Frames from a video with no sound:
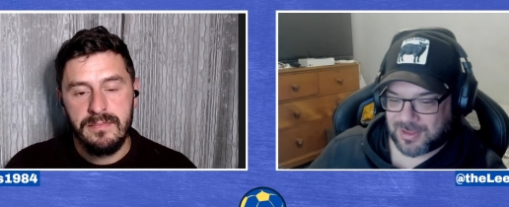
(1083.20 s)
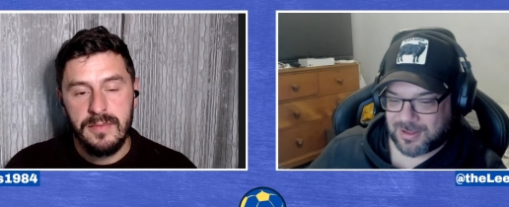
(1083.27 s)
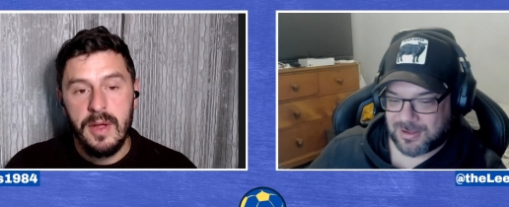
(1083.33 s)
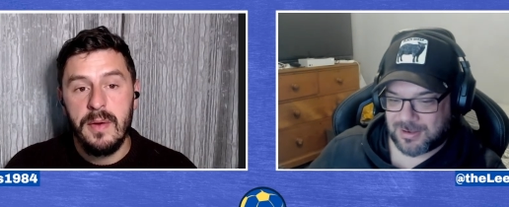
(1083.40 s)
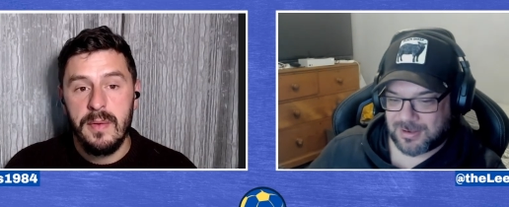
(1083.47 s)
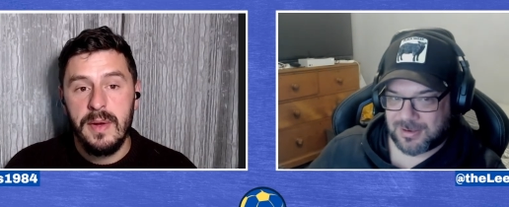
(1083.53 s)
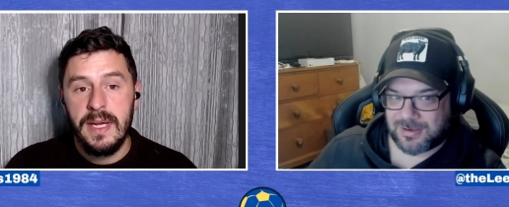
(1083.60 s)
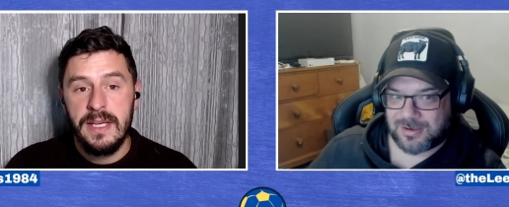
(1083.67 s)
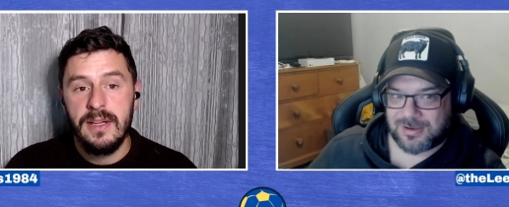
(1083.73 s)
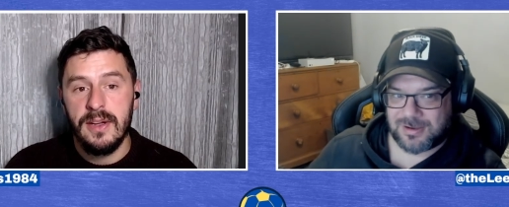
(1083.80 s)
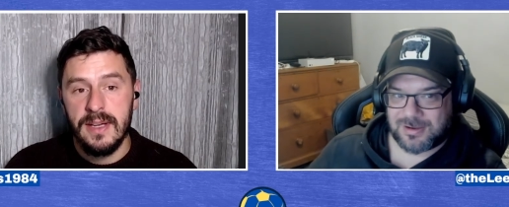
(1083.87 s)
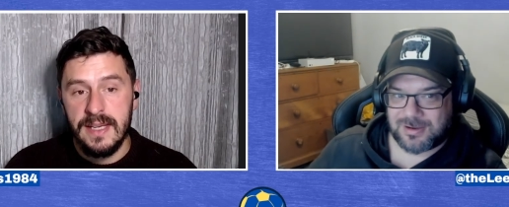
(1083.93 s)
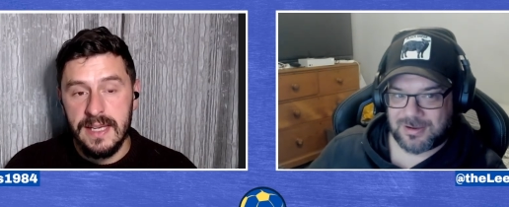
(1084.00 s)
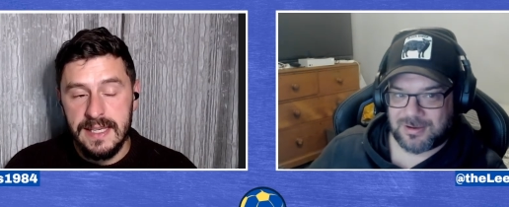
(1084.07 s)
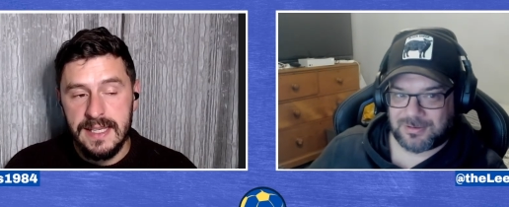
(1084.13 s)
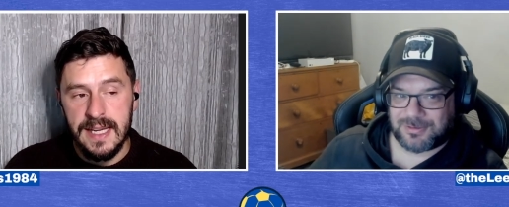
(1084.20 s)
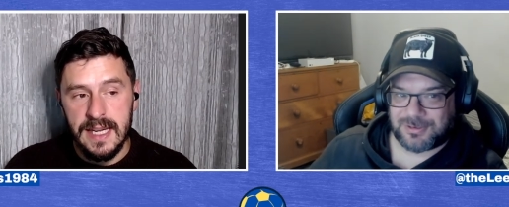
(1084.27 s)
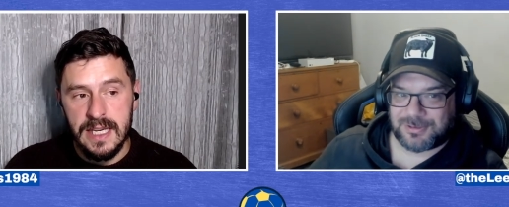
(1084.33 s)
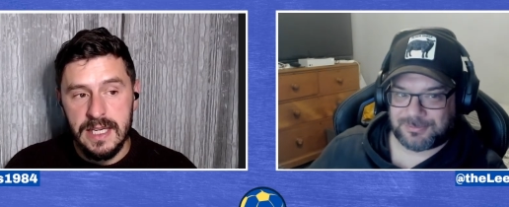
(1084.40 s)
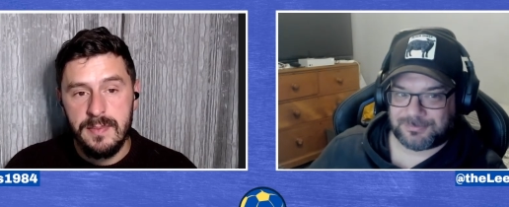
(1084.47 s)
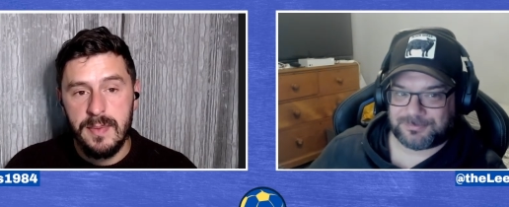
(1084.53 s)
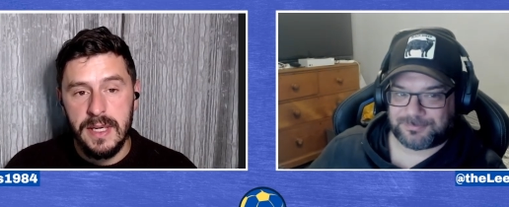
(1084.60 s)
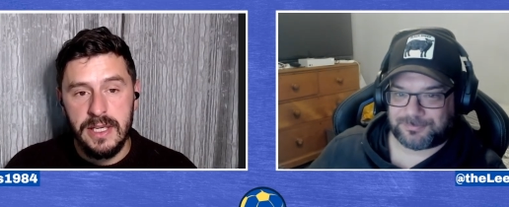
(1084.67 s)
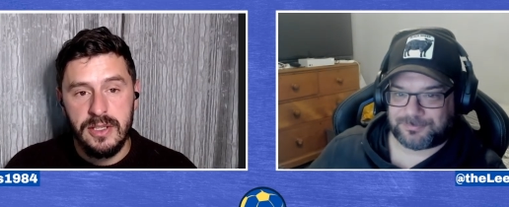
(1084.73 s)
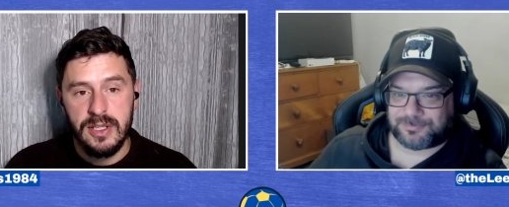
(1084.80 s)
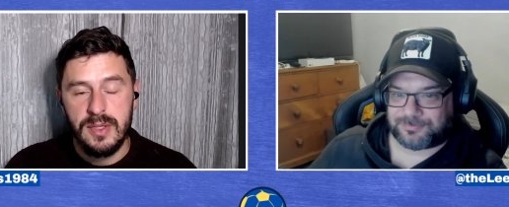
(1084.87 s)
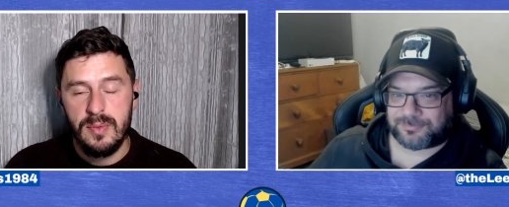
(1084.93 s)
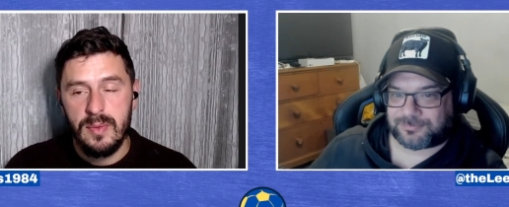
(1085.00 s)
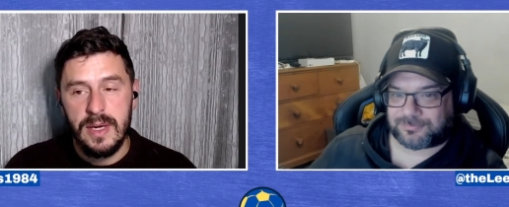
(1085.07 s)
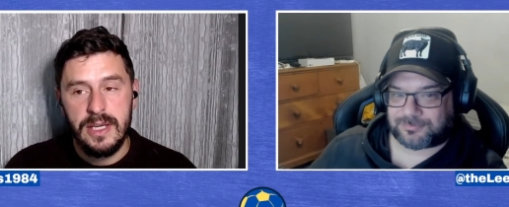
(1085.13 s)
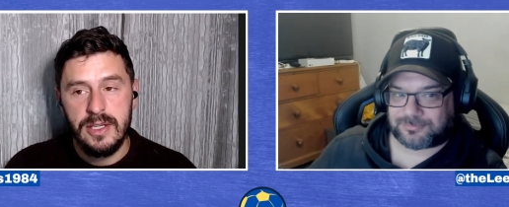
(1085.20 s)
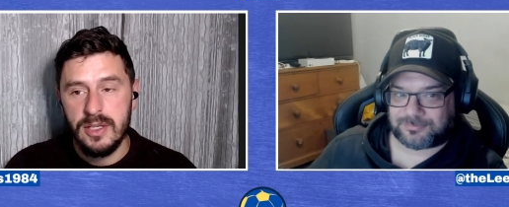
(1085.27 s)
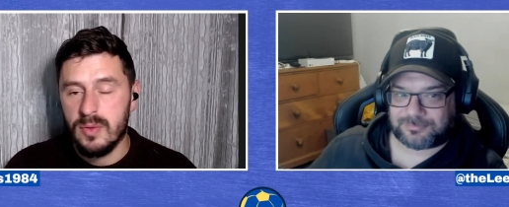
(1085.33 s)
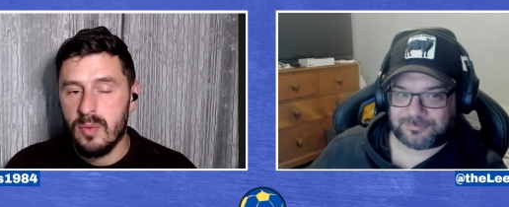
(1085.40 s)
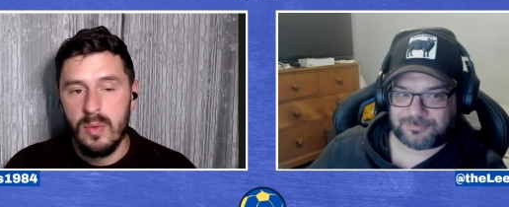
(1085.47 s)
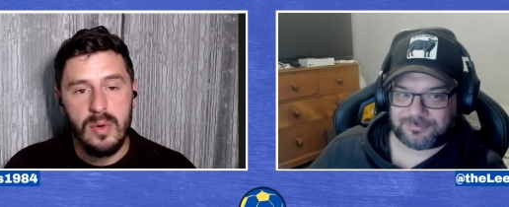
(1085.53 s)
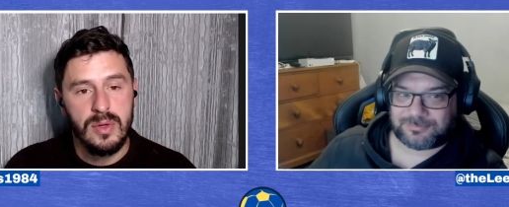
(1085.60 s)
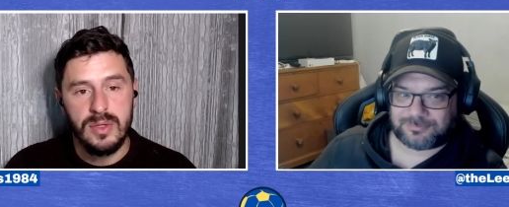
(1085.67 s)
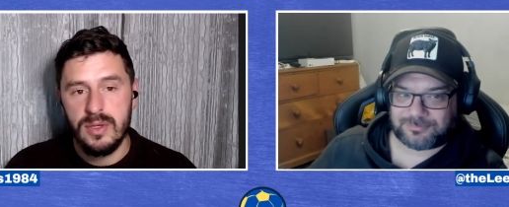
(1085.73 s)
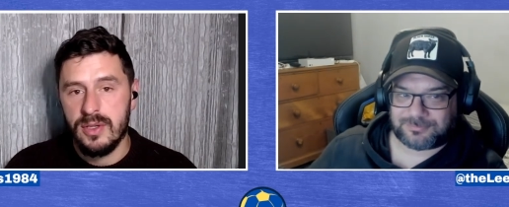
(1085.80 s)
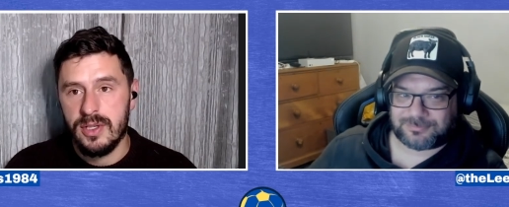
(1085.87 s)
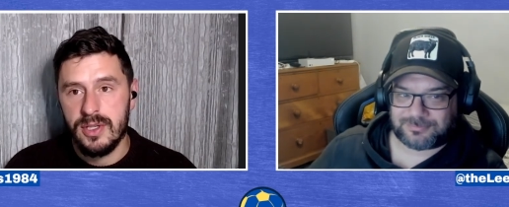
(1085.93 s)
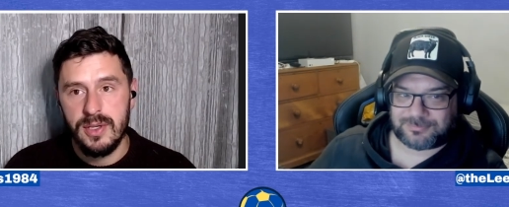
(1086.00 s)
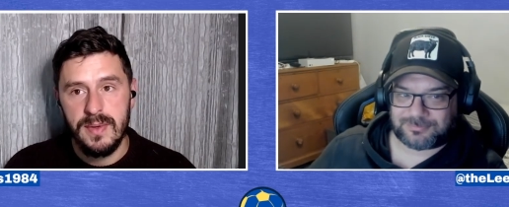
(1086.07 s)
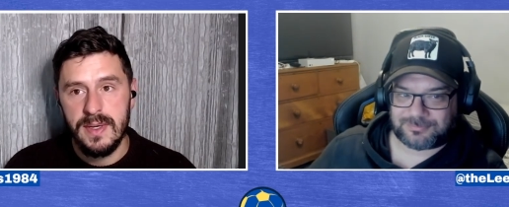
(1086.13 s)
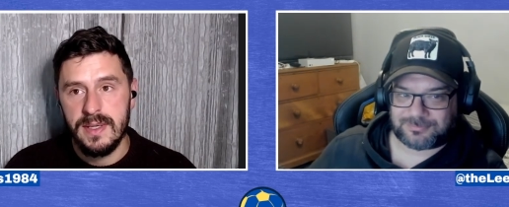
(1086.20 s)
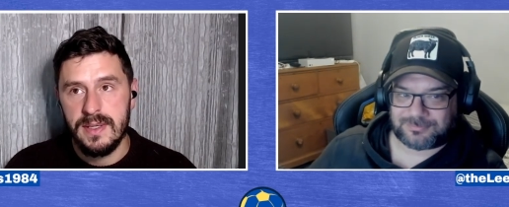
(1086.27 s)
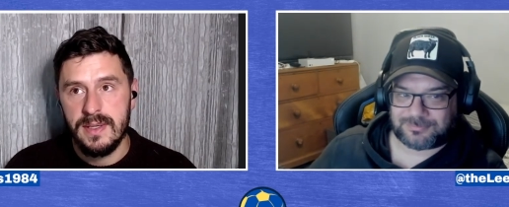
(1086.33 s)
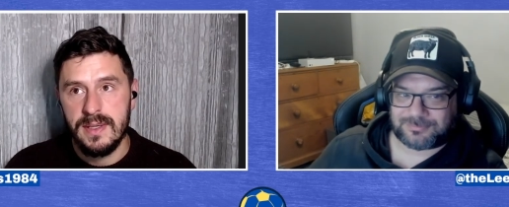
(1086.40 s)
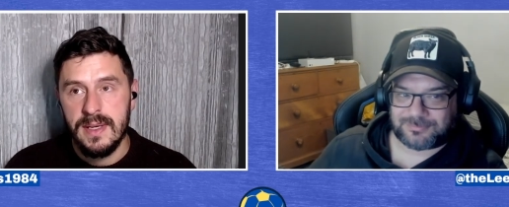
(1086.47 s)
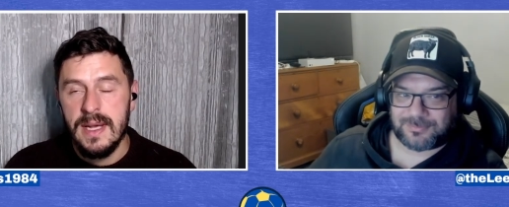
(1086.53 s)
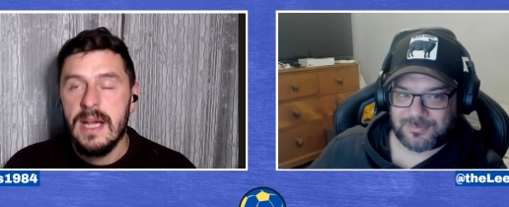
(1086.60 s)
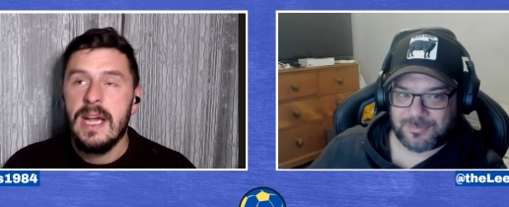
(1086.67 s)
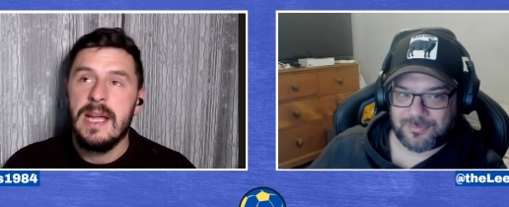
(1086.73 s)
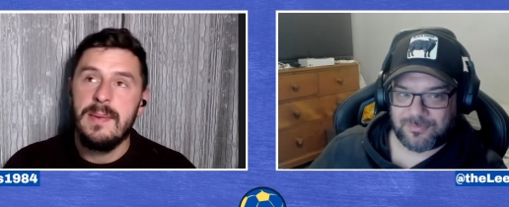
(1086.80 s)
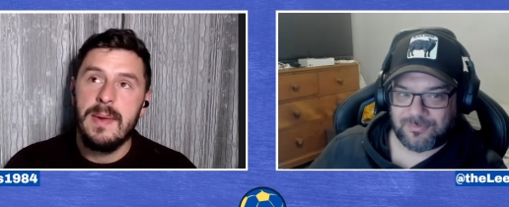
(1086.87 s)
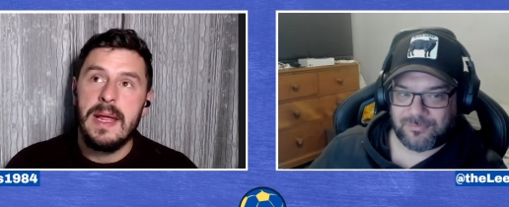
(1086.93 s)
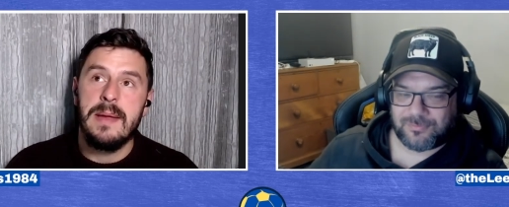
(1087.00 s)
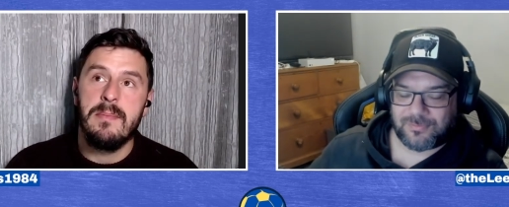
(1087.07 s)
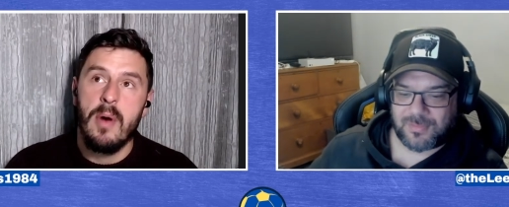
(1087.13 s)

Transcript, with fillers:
Speaker 1: No, he did, he did, but he just he just wasn't suited. He, he